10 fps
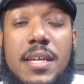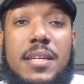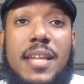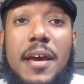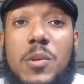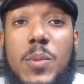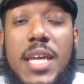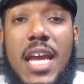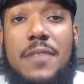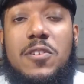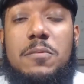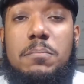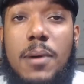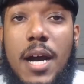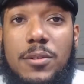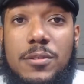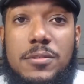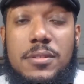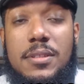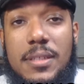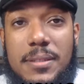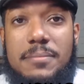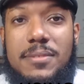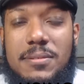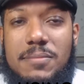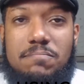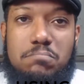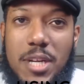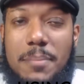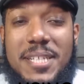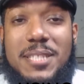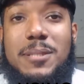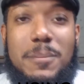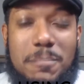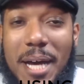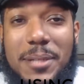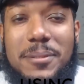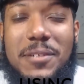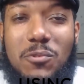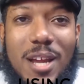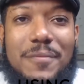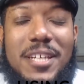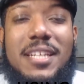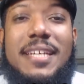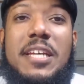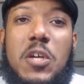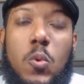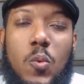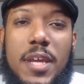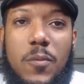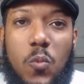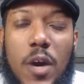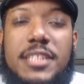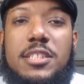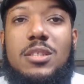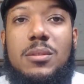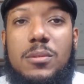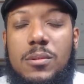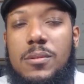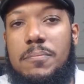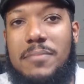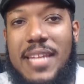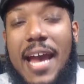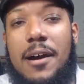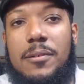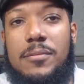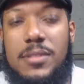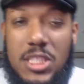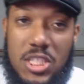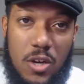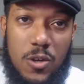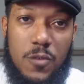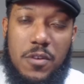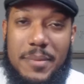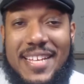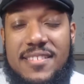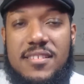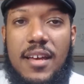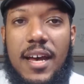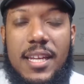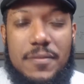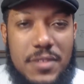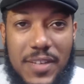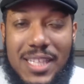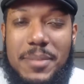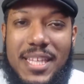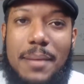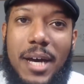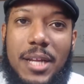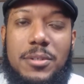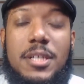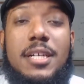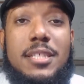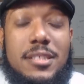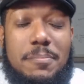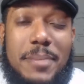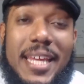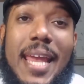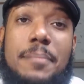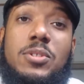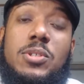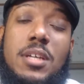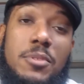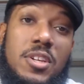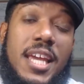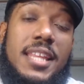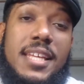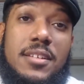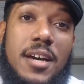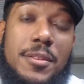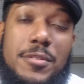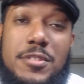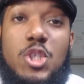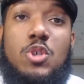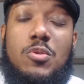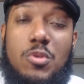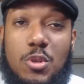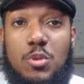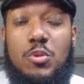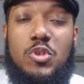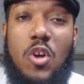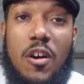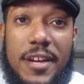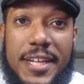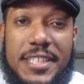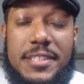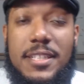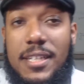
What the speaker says: Now that we have our model pretty much modeled in Revit, we want to now go from inside of developing that model to being able to communicate that to others through drawing